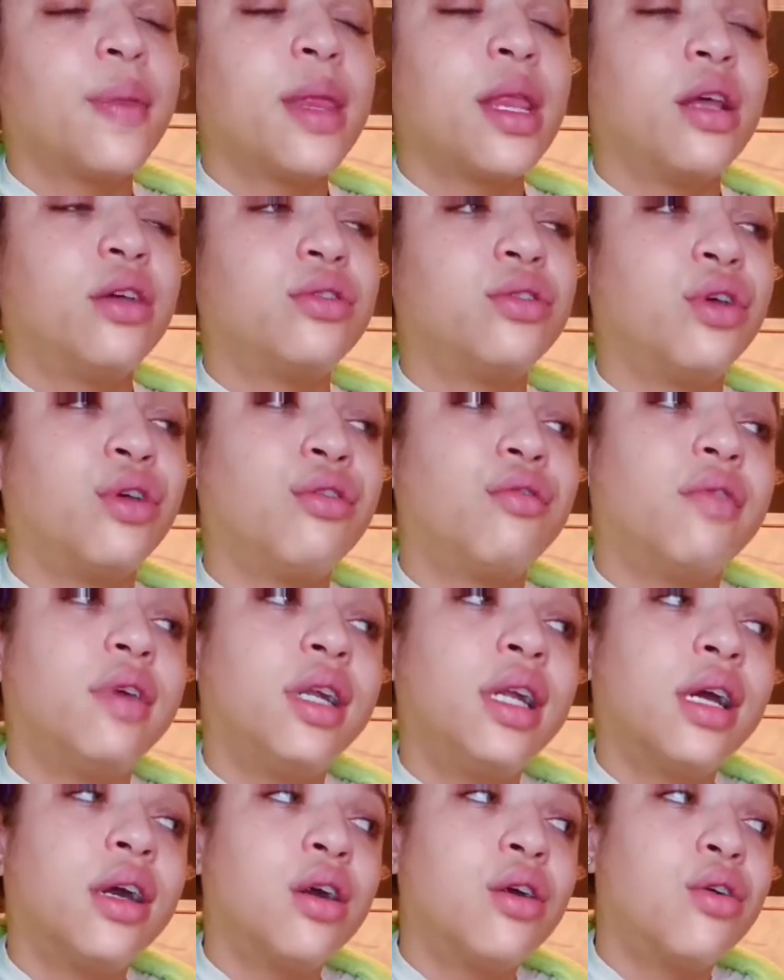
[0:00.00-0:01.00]
So, you
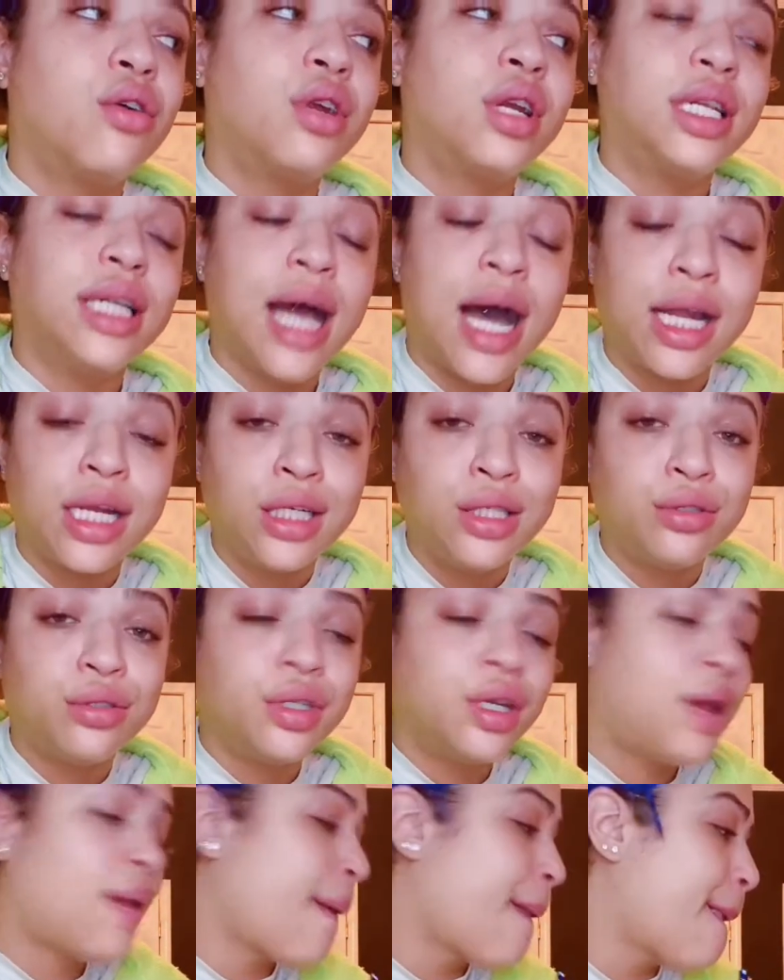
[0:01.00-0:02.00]
really could go to Dollar
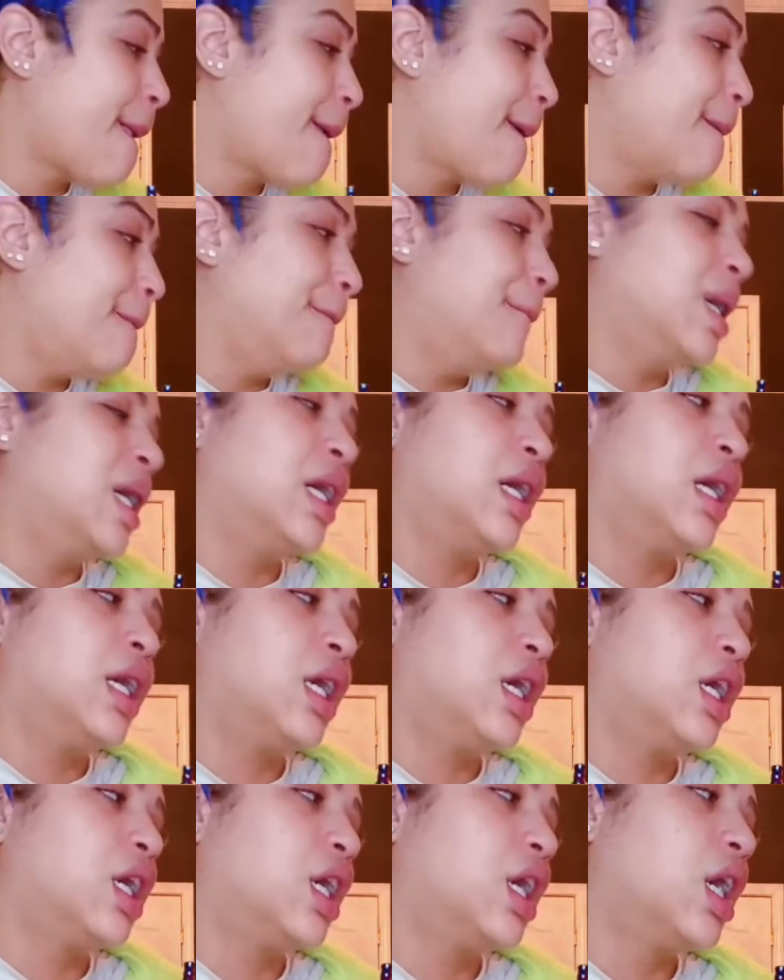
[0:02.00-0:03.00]
Tree. But
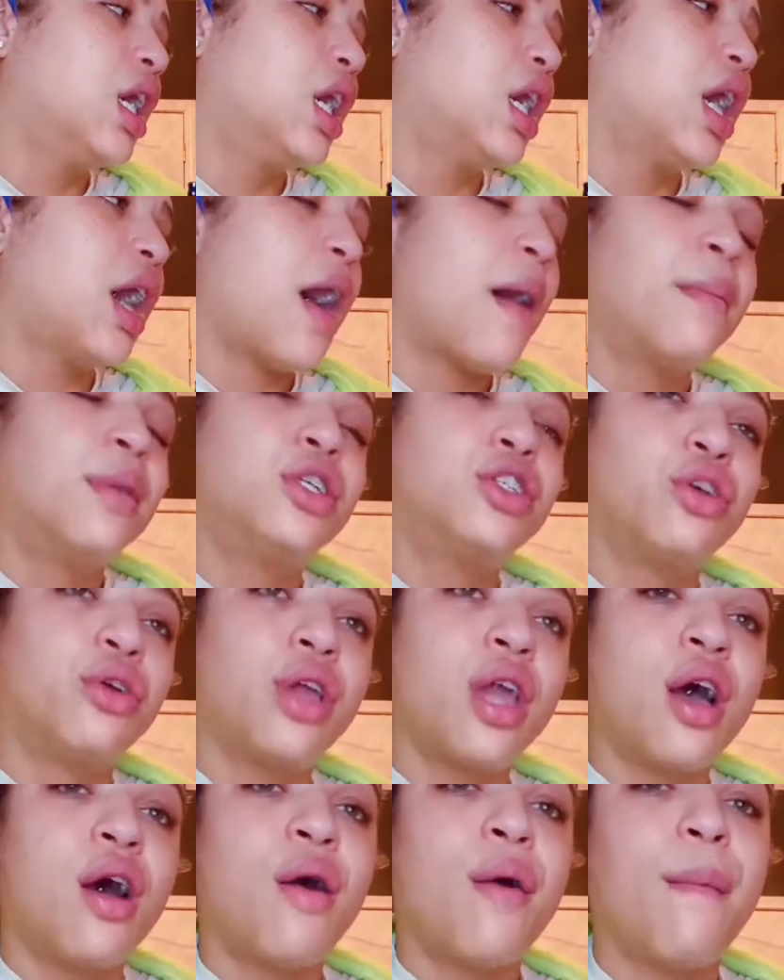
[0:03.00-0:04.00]
I'm gonna show
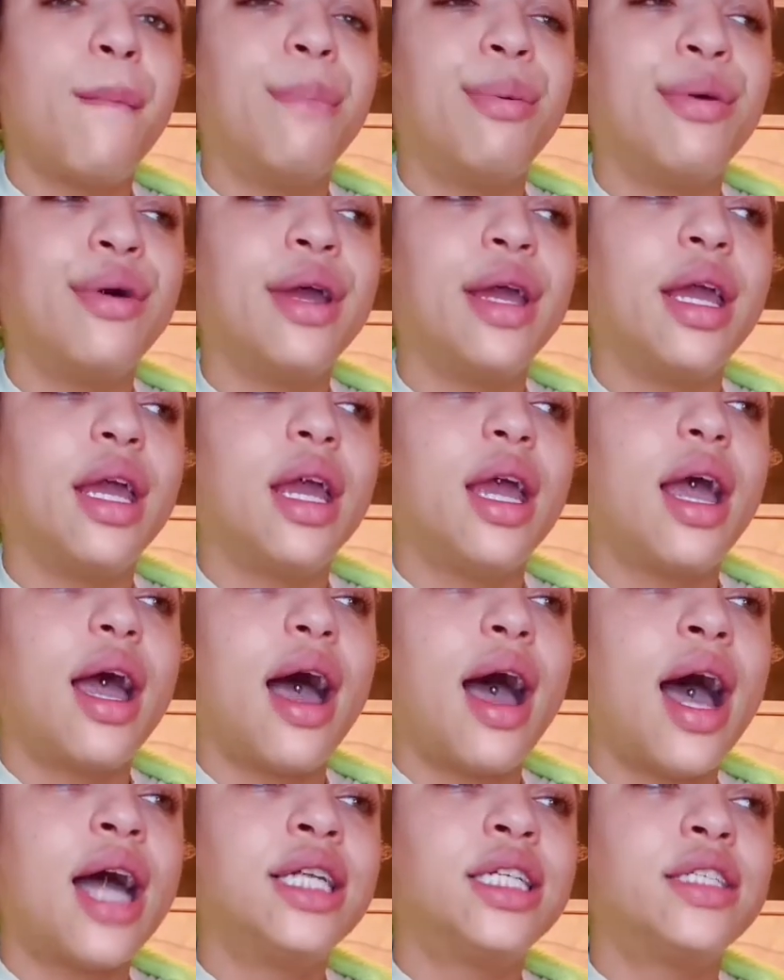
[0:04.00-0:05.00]
y'all, but
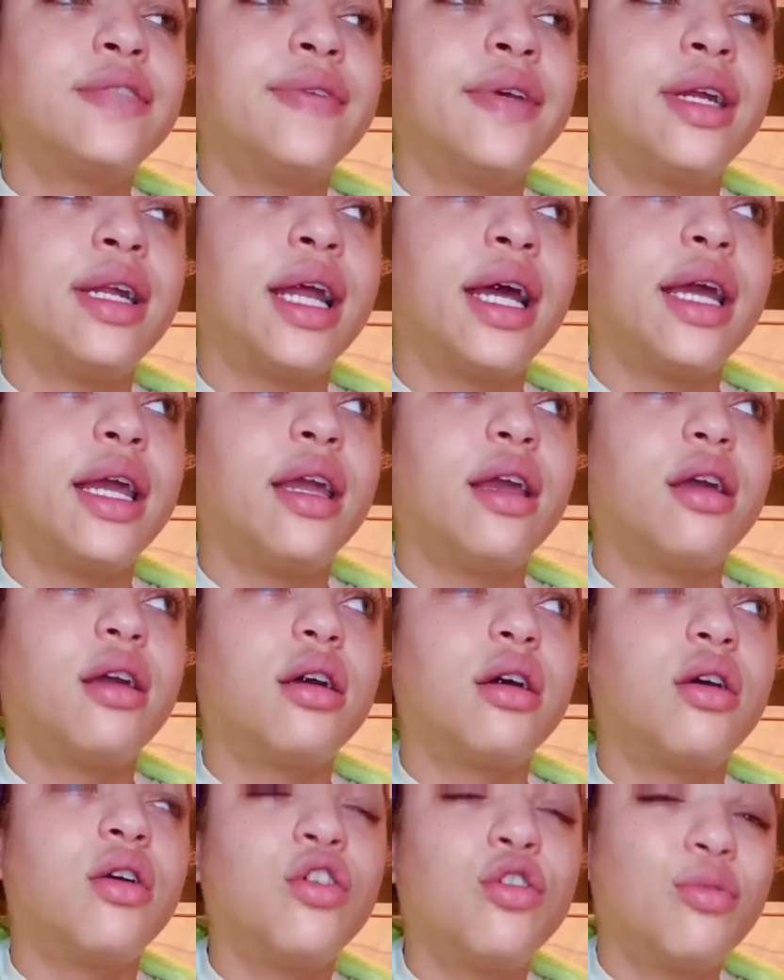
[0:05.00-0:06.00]
I just feel like
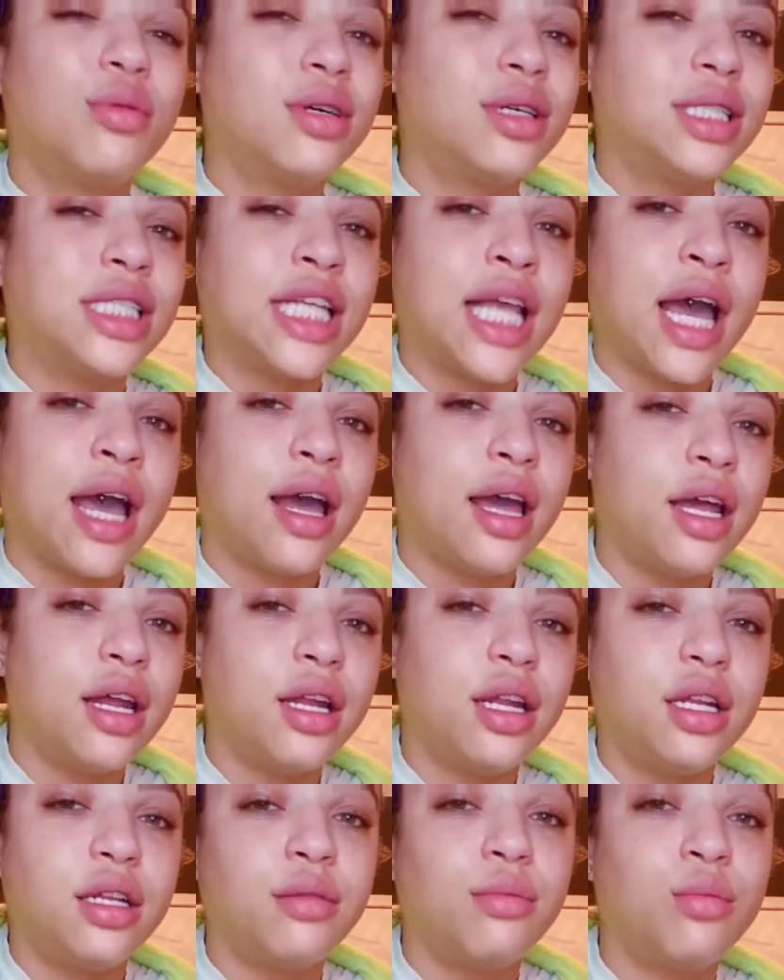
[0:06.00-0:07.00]
Homegirls got
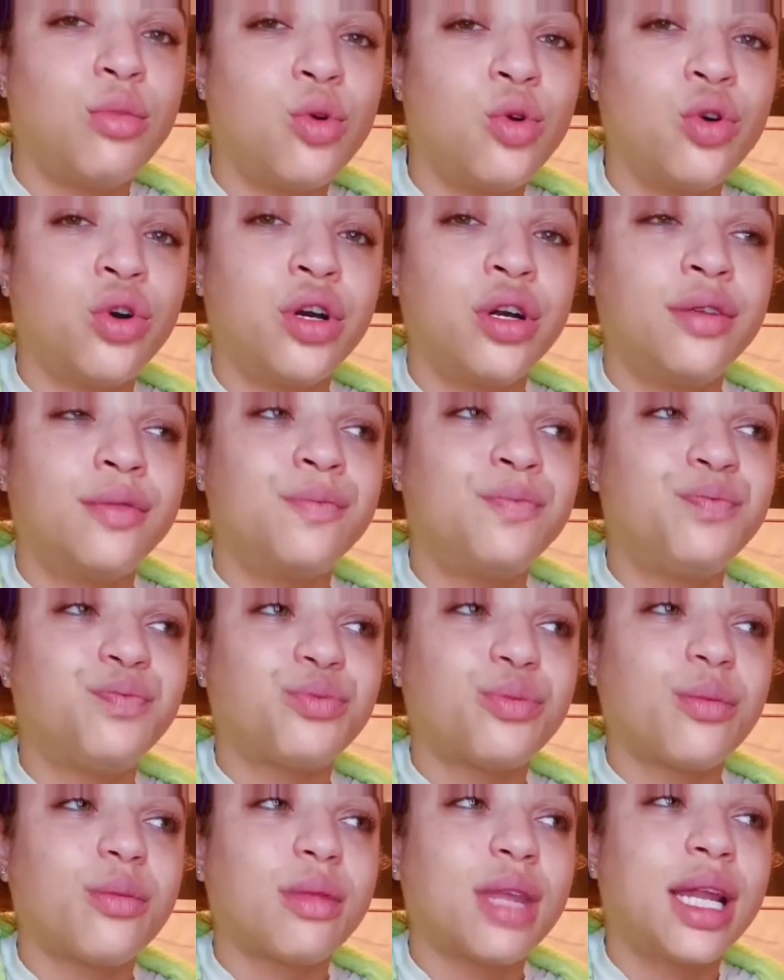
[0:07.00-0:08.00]
more,
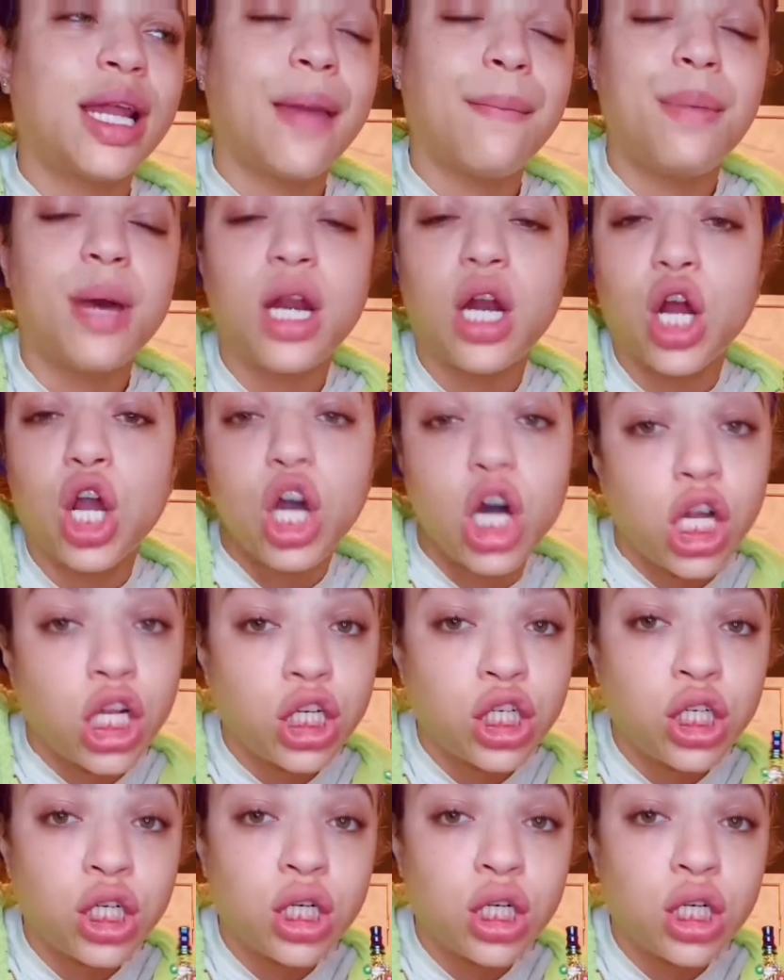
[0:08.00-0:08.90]
like better color